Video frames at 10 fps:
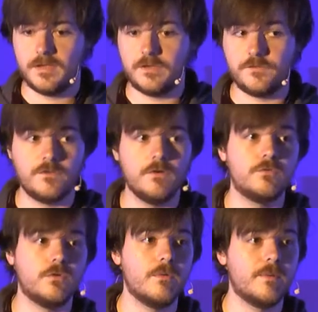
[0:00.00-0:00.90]
it's still
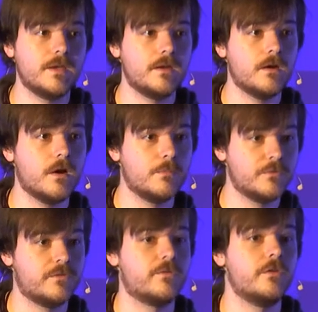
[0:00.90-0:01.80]
growing
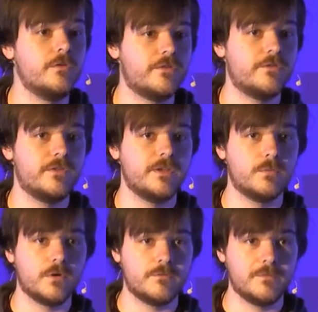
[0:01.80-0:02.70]
almost exclusively
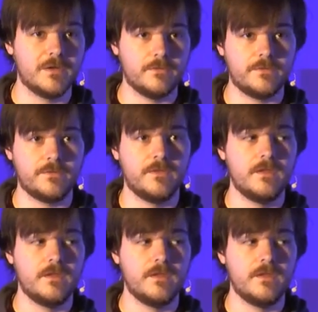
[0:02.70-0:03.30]
word of mouth.